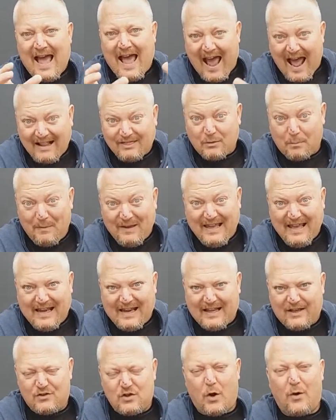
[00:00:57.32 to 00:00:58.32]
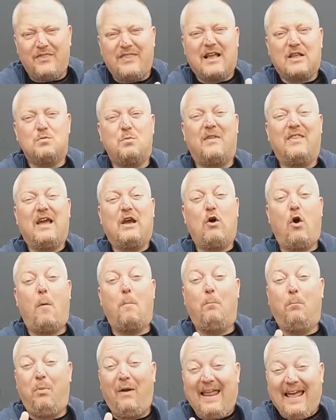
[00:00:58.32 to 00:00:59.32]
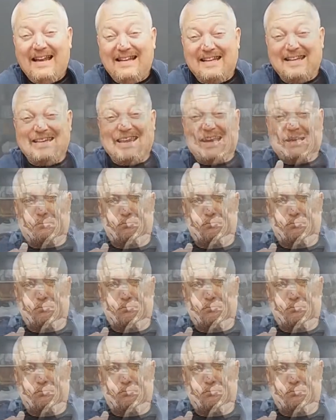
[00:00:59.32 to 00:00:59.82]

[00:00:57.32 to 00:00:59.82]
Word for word: at the beginning. So that's what they call blended at